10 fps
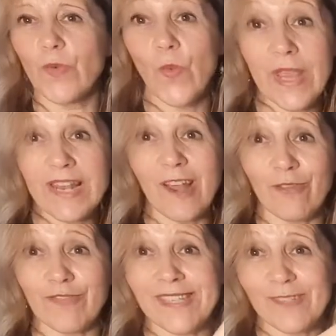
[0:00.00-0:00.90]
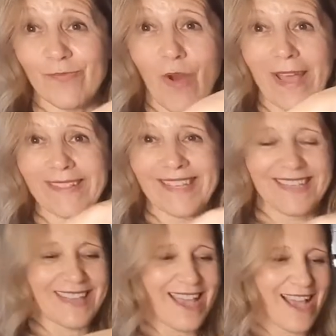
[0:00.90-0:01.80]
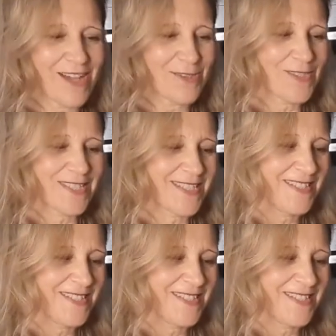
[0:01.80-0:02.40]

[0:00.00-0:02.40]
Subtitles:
We love this brand in the house.